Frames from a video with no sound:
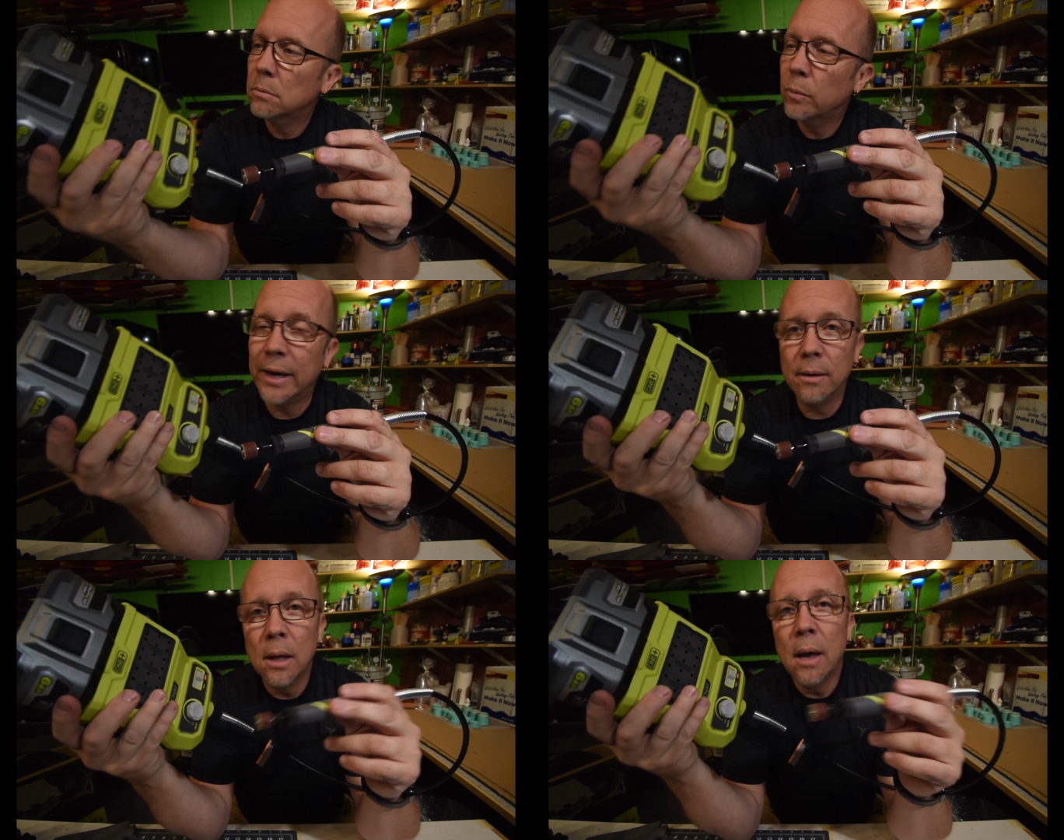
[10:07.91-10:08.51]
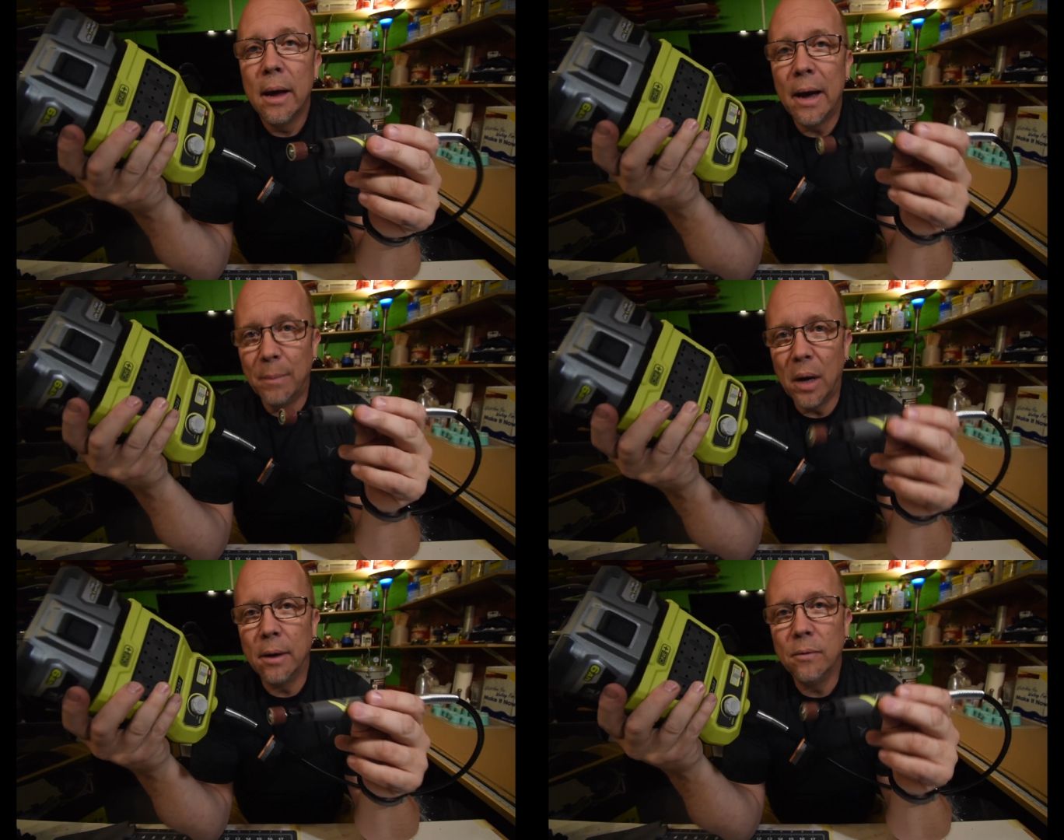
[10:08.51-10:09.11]
Wait, I
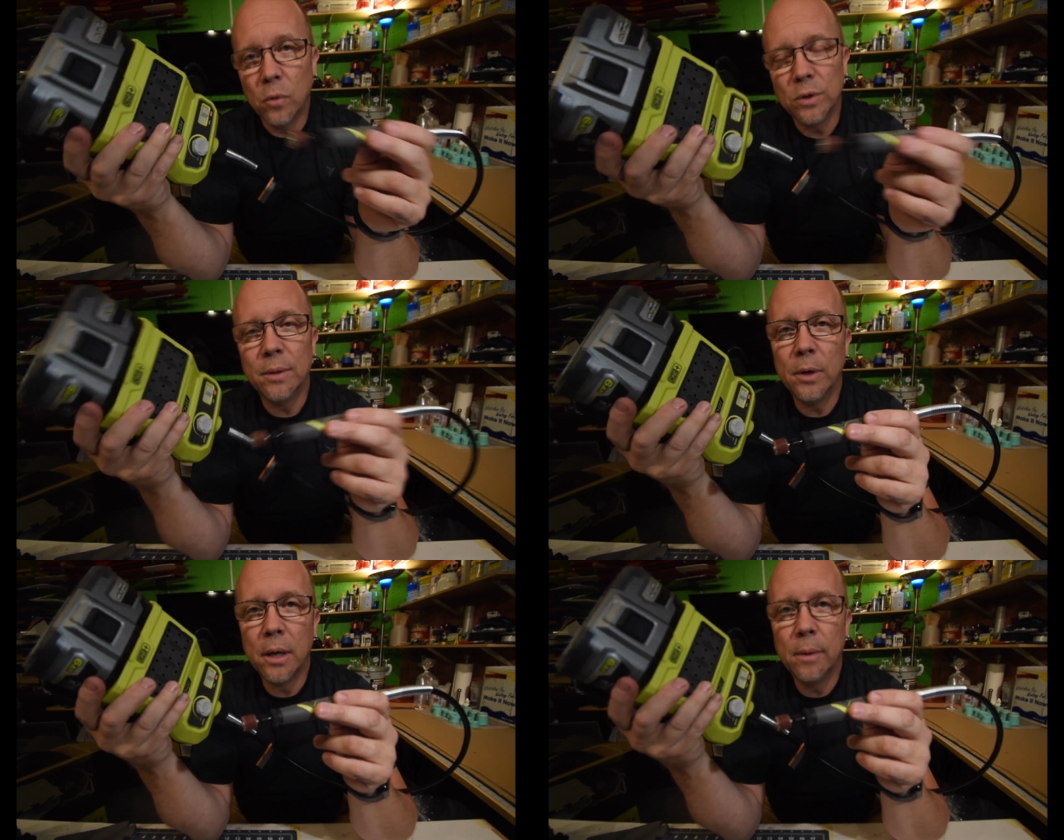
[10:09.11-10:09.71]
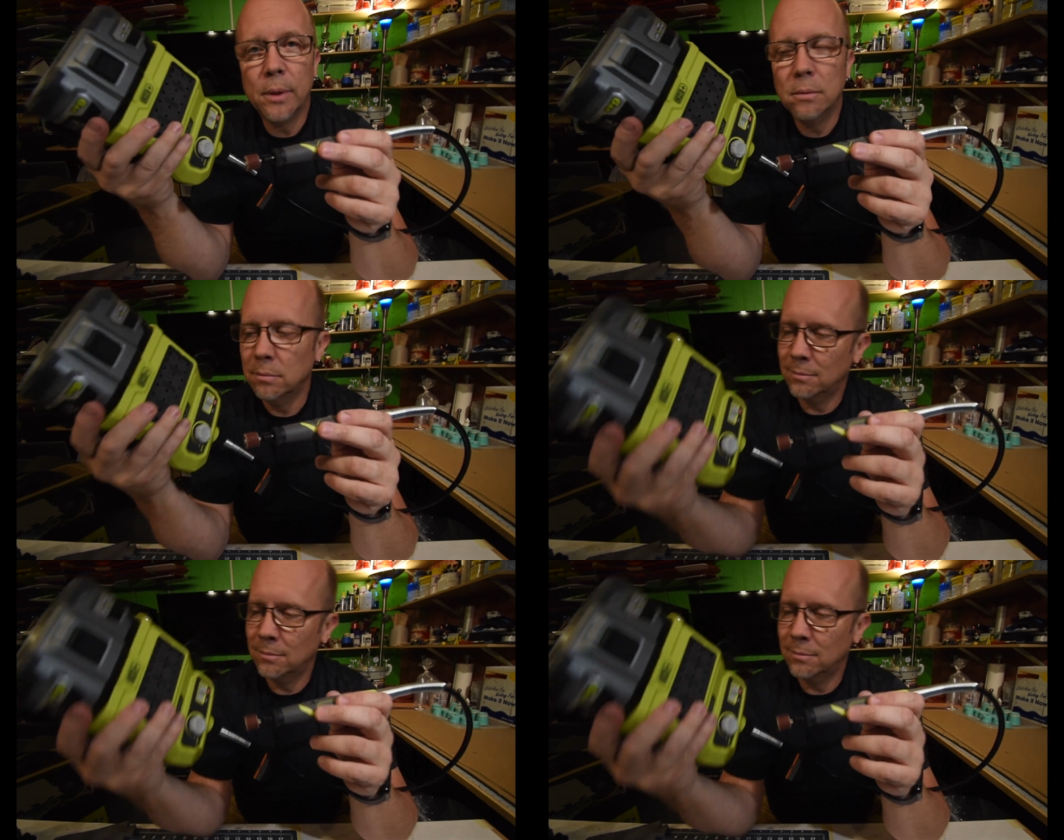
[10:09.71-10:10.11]
bought it. Of course I'm going to keep it.